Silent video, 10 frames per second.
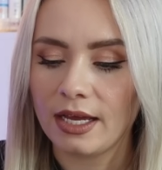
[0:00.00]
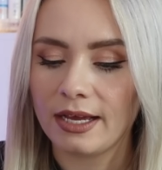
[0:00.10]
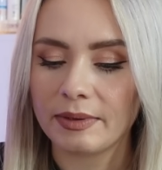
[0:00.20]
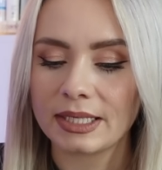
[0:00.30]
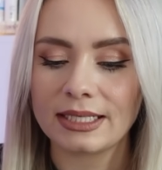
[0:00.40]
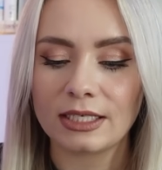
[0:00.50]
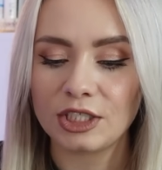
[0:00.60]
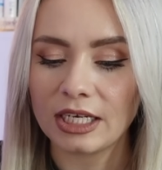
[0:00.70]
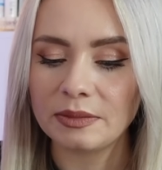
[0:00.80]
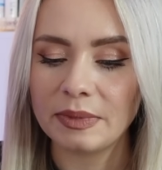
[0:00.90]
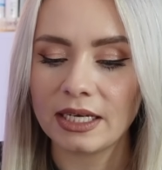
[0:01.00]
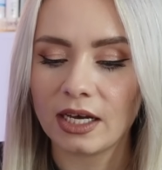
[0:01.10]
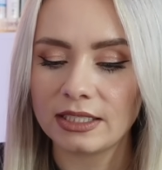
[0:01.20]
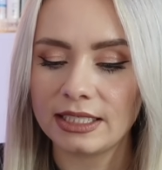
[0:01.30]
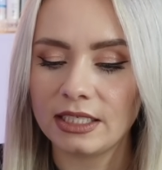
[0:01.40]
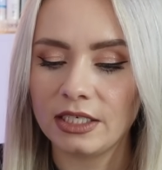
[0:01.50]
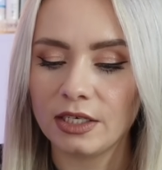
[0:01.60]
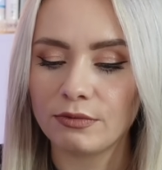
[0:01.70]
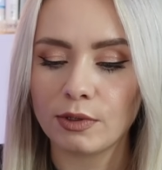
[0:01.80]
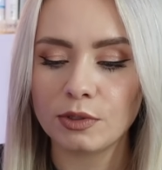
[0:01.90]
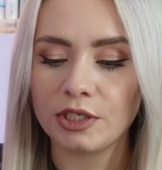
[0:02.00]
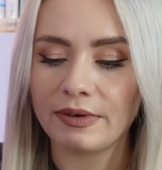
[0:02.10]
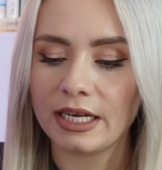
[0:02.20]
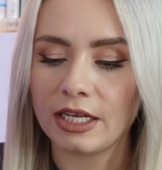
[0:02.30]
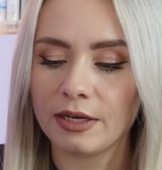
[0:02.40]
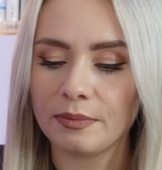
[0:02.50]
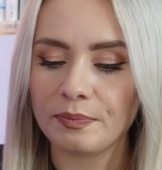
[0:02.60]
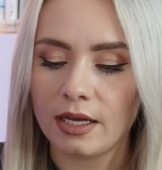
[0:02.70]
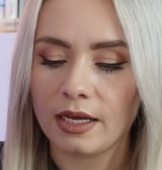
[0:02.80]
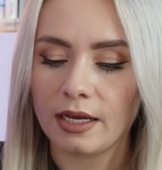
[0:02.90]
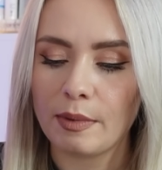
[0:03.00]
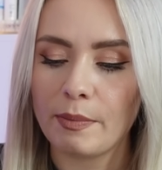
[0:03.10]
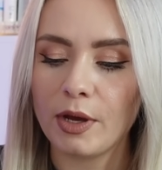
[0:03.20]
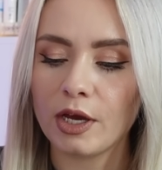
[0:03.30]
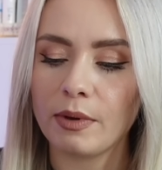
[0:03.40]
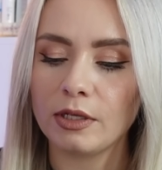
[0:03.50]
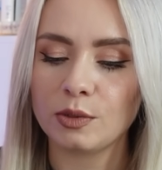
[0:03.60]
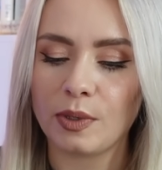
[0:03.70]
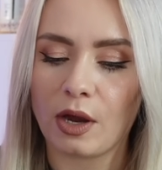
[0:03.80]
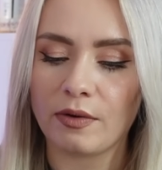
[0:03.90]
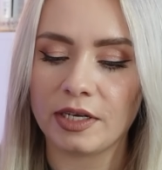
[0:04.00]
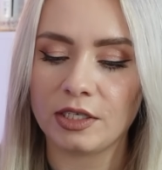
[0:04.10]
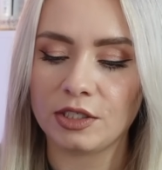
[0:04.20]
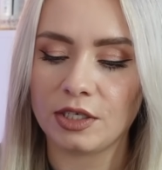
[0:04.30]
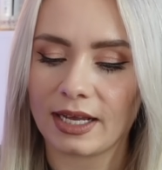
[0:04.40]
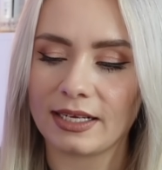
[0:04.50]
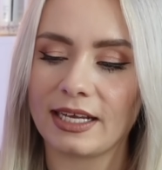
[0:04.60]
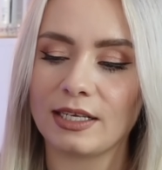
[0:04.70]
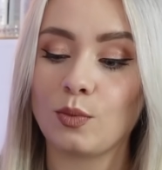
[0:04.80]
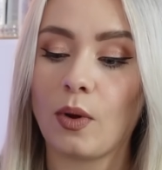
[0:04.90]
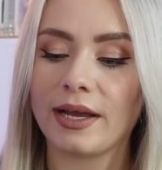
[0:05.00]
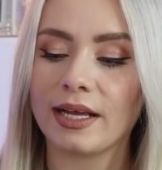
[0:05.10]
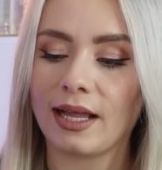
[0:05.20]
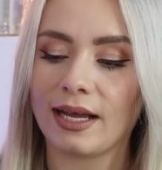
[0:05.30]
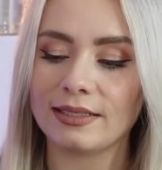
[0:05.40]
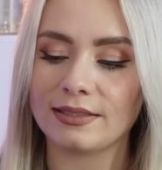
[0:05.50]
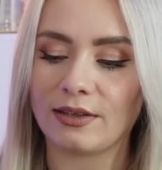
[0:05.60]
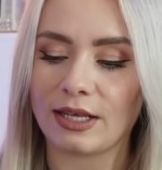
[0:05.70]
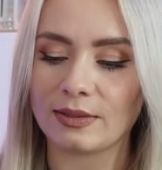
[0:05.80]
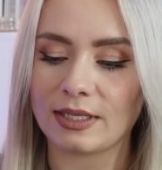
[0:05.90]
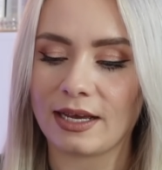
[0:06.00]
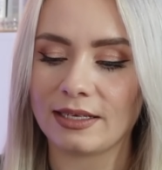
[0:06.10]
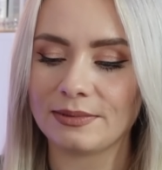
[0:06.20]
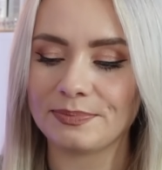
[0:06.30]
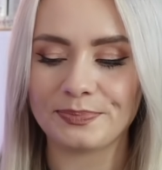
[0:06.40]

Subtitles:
It contains jasmine, gardenia, rose geranium, bergamot, sweet orange, and yeah, it's white glass on the outside.